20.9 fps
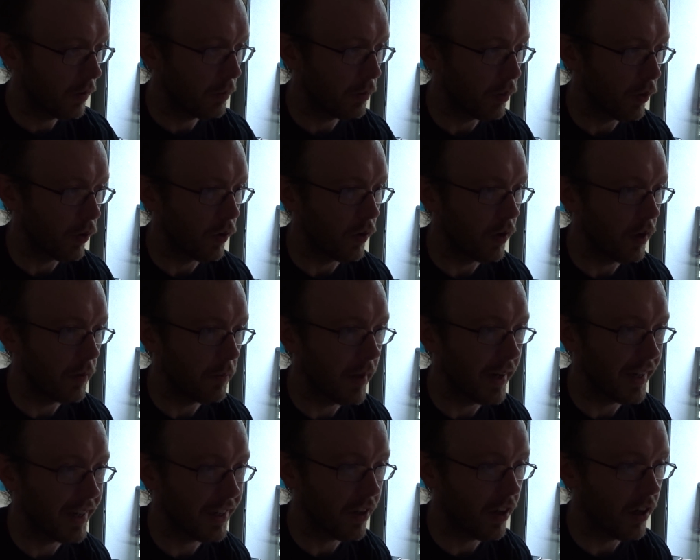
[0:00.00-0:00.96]
but
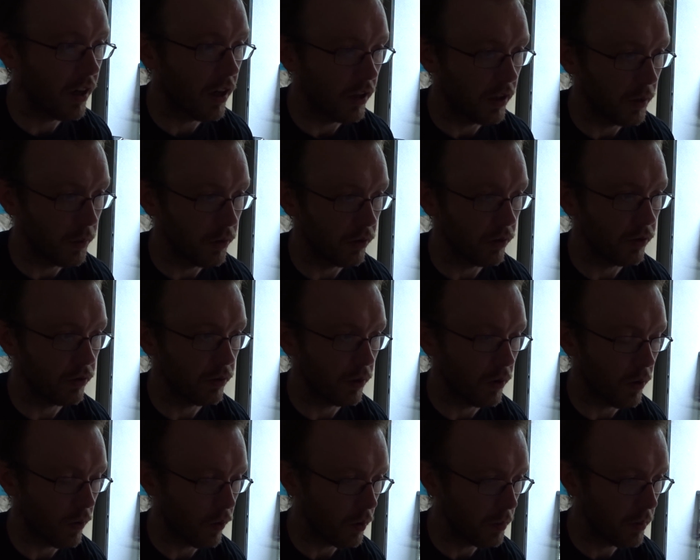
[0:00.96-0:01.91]
my cardio has also
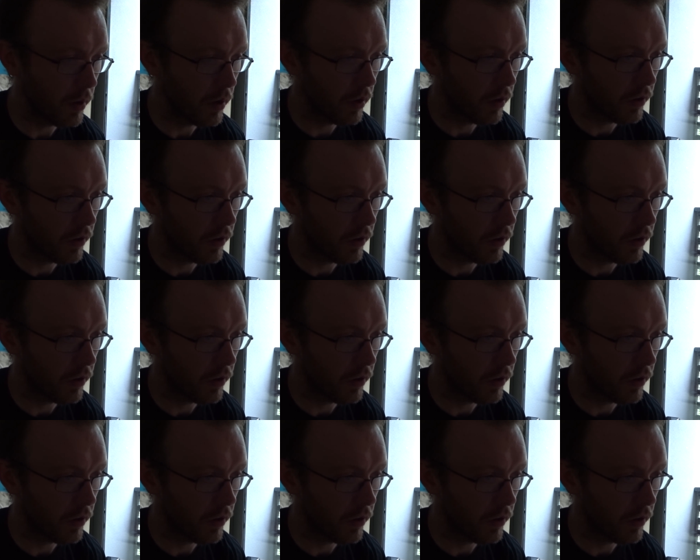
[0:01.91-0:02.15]
gone up.